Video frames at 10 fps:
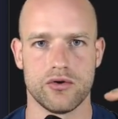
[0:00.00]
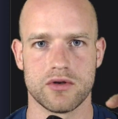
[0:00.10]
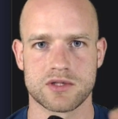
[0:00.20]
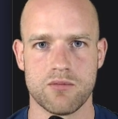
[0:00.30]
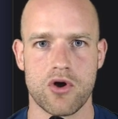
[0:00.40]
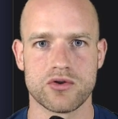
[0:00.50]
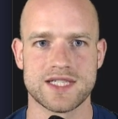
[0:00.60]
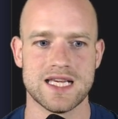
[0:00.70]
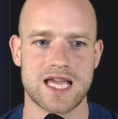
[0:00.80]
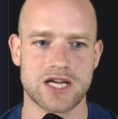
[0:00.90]
small
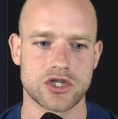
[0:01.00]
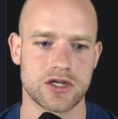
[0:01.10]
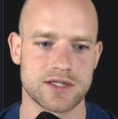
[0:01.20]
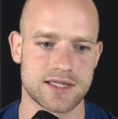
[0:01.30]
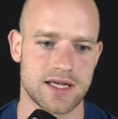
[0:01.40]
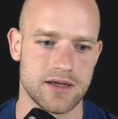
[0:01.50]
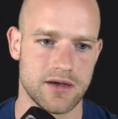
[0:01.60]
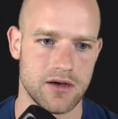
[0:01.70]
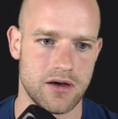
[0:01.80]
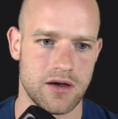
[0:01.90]
oscillations
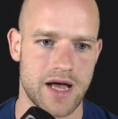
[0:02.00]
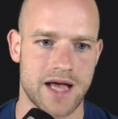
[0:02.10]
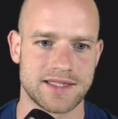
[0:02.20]
are